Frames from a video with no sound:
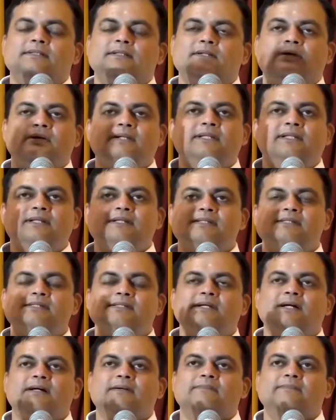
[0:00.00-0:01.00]
Lord
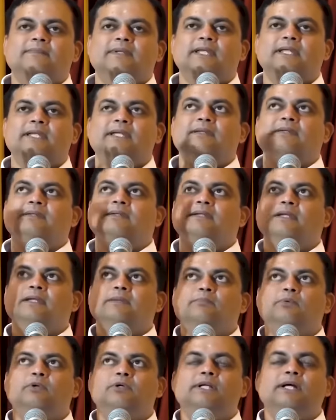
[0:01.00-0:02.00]
Krishna, he
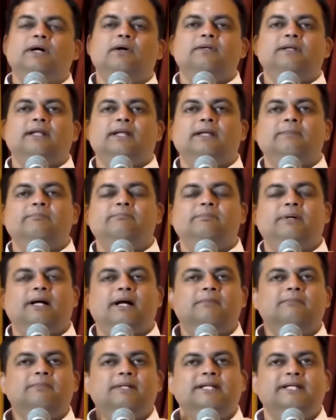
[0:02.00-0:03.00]
pulled out a
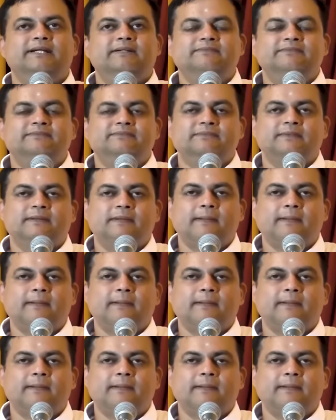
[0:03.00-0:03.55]
palm leaf